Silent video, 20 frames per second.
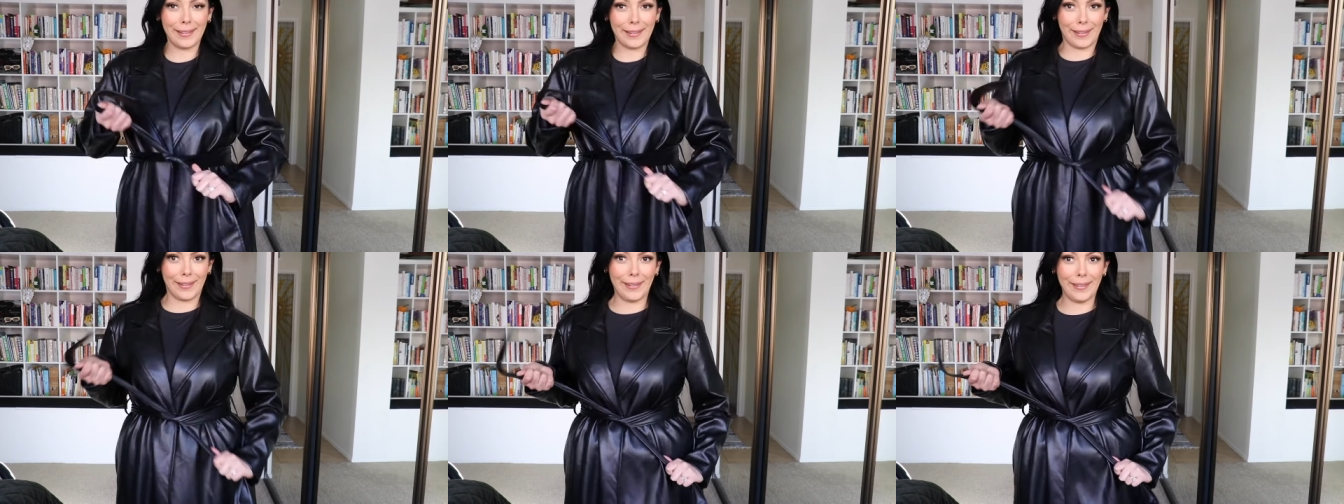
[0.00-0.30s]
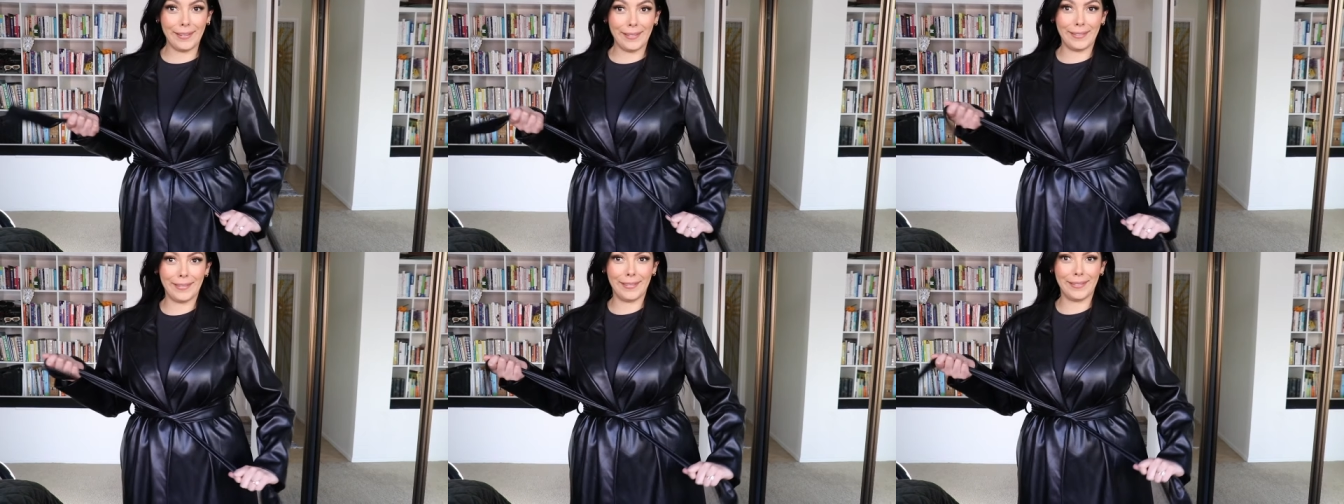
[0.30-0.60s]

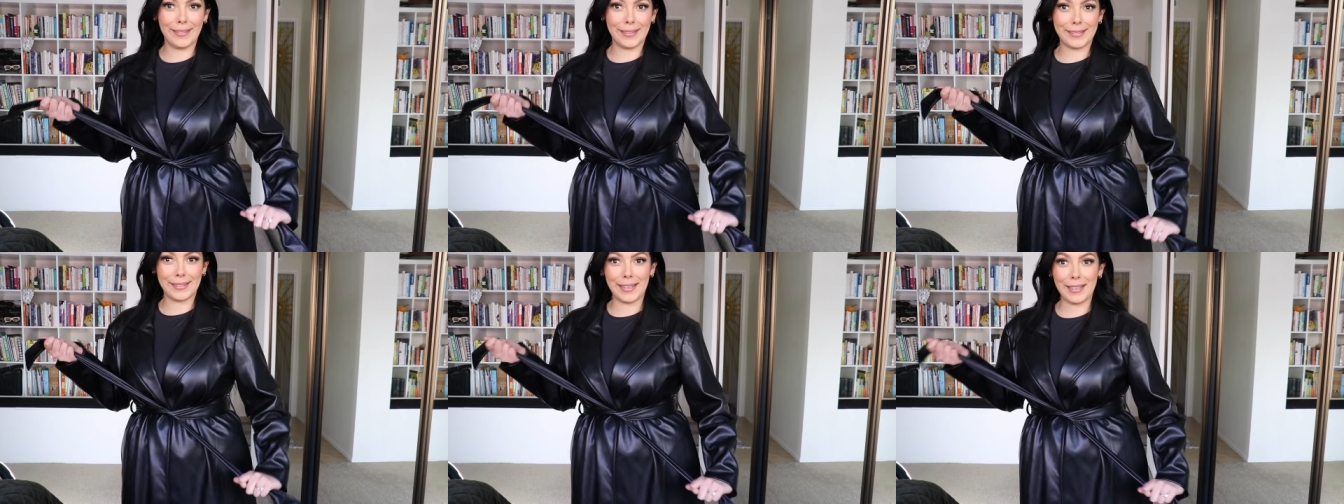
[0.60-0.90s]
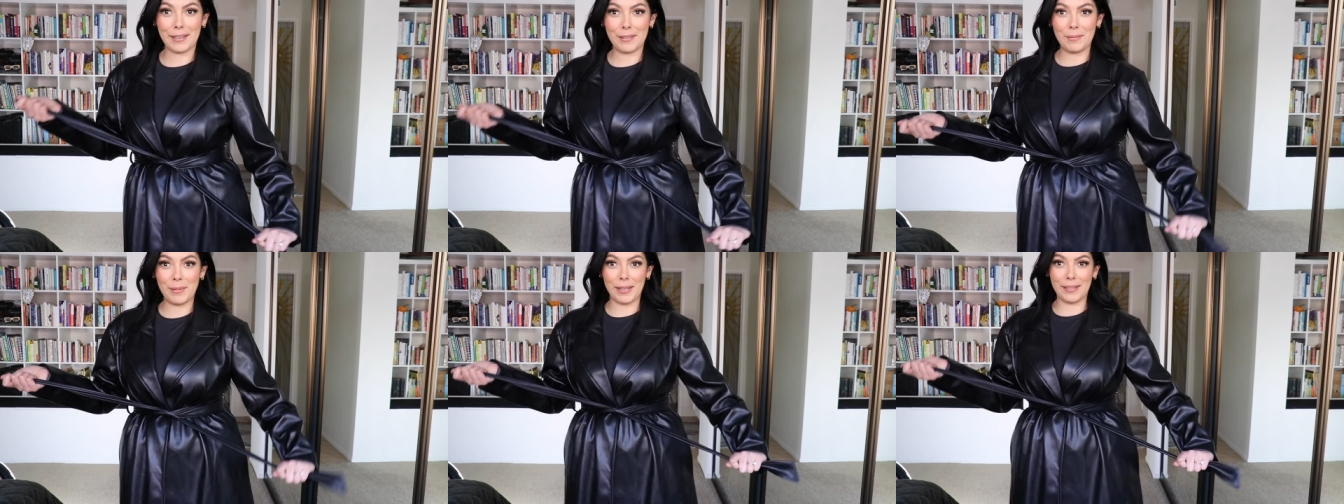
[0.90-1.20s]
Girl, looks
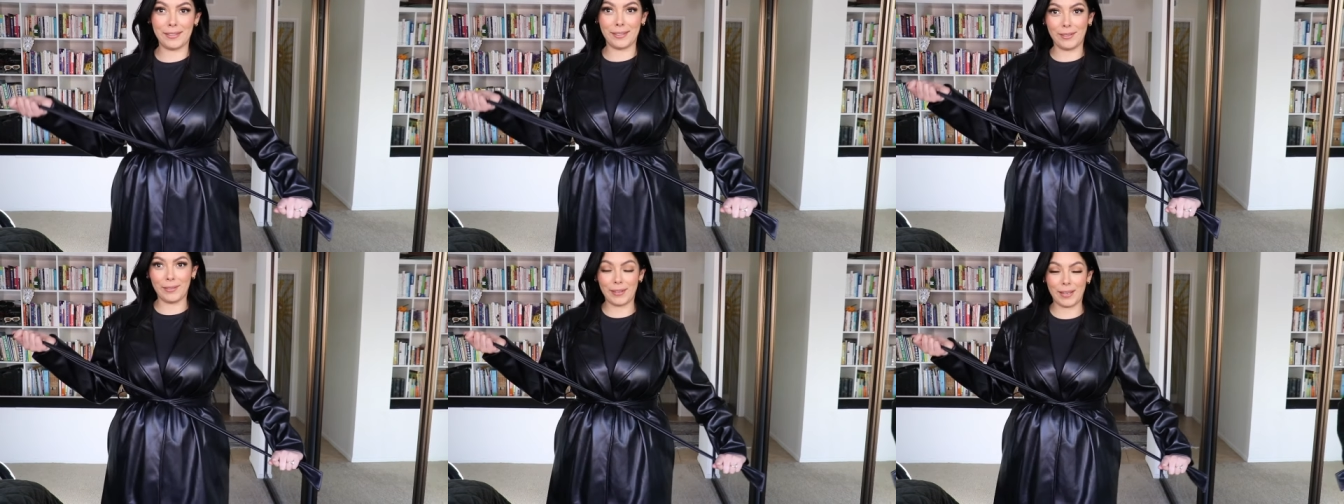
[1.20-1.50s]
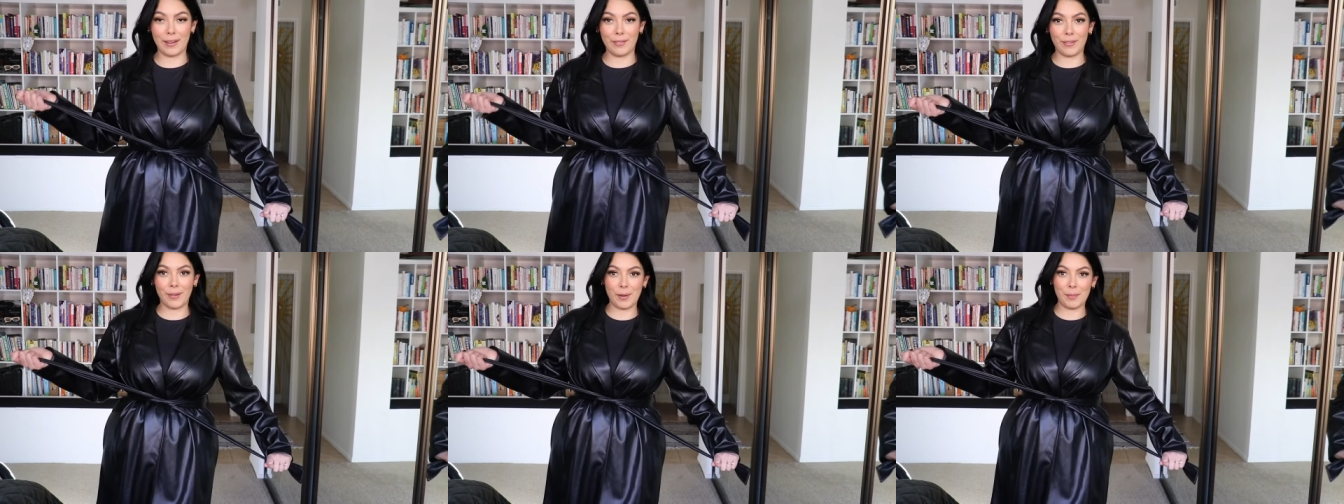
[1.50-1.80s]
like I'm about to go
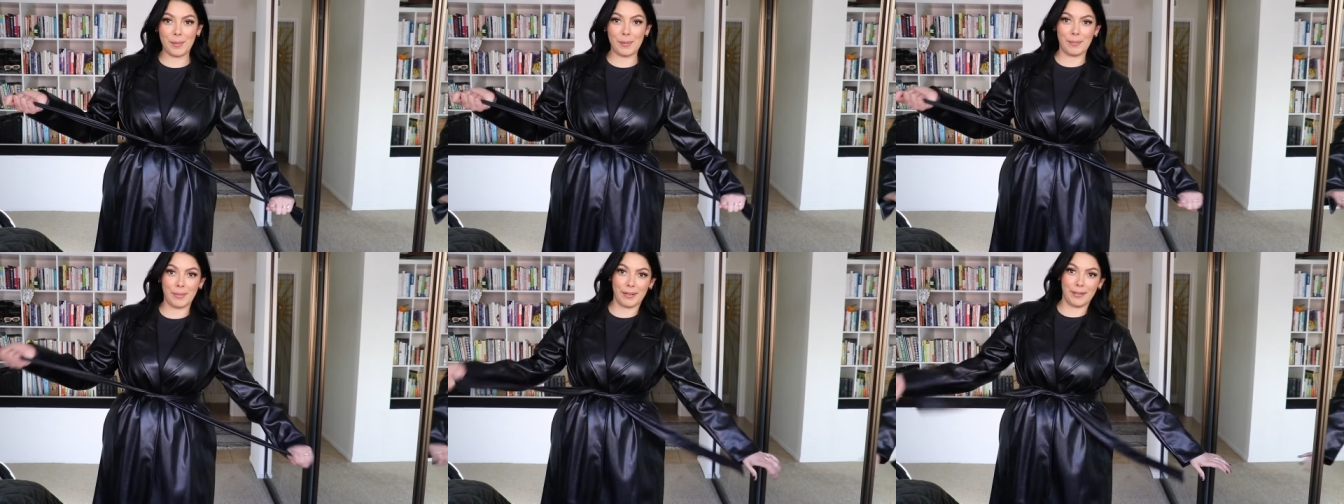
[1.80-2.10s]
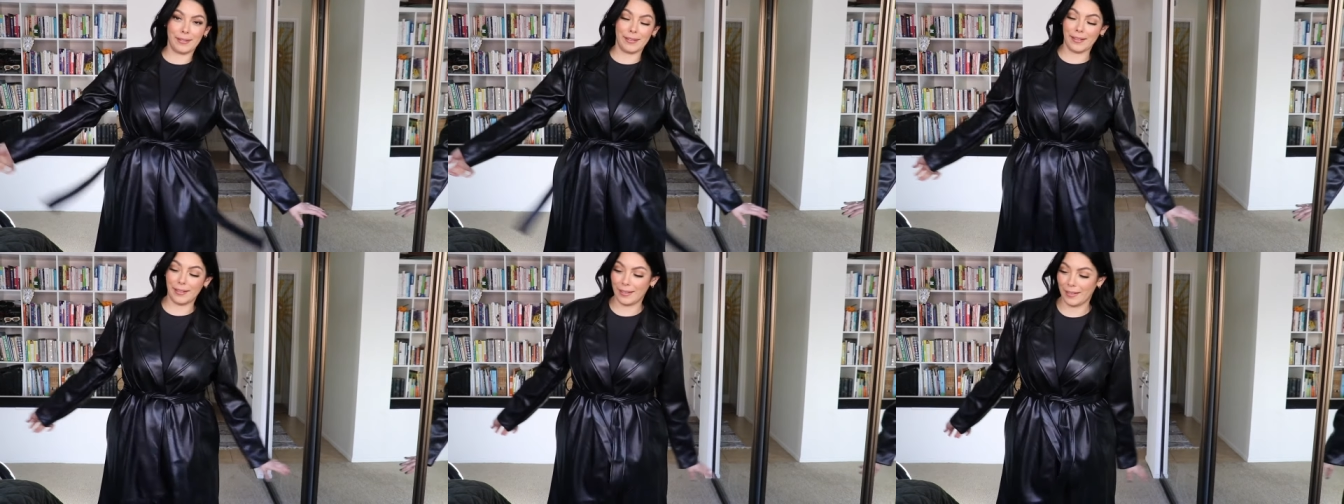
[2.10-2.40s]
cover up a
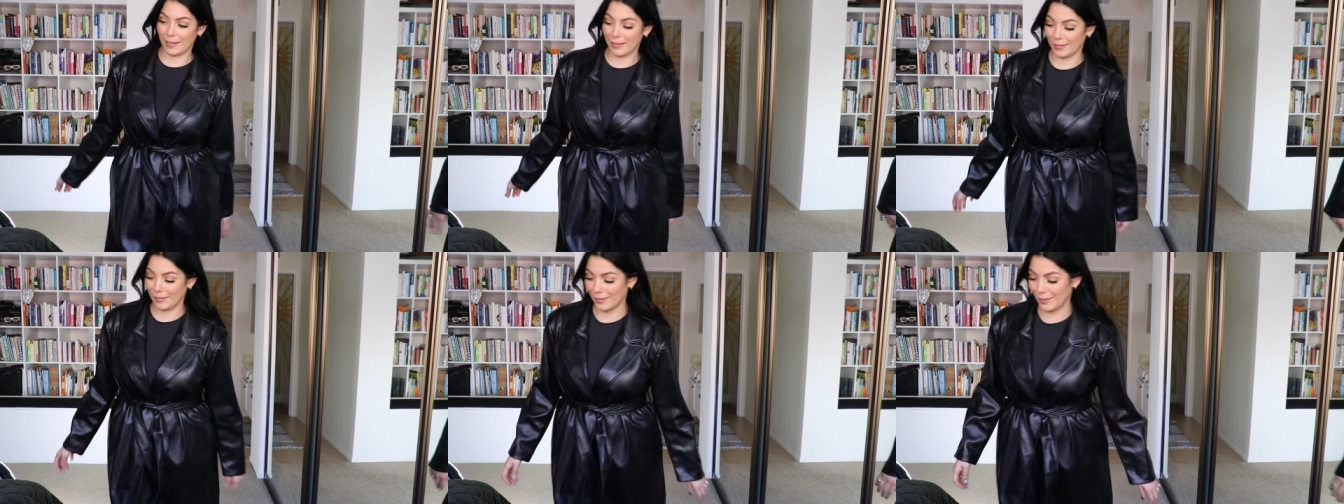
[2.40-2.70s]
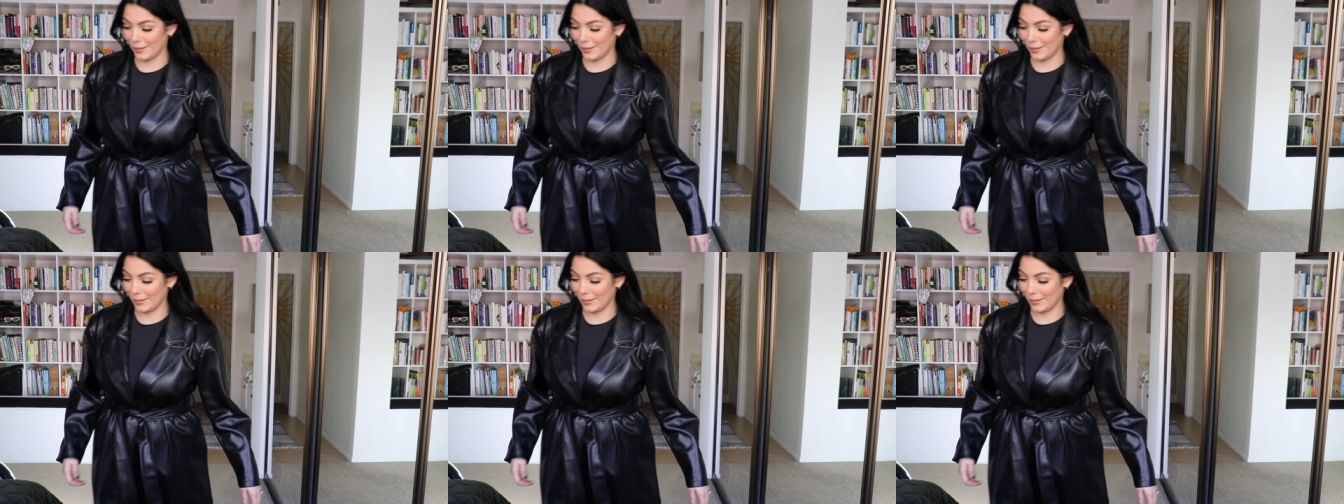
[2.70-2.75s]
murder.